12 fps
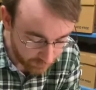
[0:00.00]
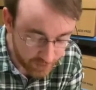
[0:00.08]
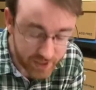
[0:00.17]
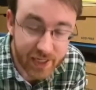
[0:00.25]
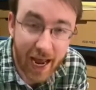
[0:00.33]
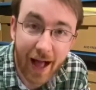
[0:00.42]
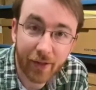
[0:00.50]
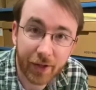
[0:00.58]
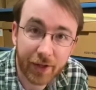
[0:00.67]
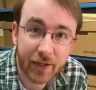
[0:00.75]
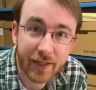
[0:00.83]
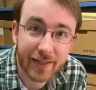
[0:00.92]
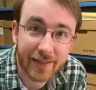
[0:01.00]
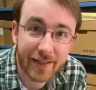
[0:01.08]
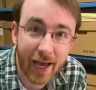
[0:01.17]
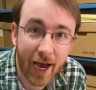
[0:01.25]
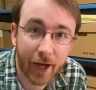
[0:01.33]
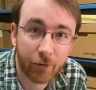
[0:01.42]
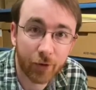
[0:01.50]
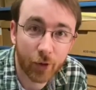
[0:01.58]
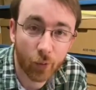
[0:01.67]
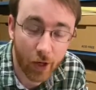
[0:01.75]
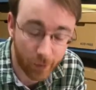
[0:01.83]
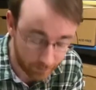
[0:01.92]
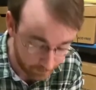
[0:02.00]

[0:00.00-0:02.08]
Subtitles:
salad inside really well.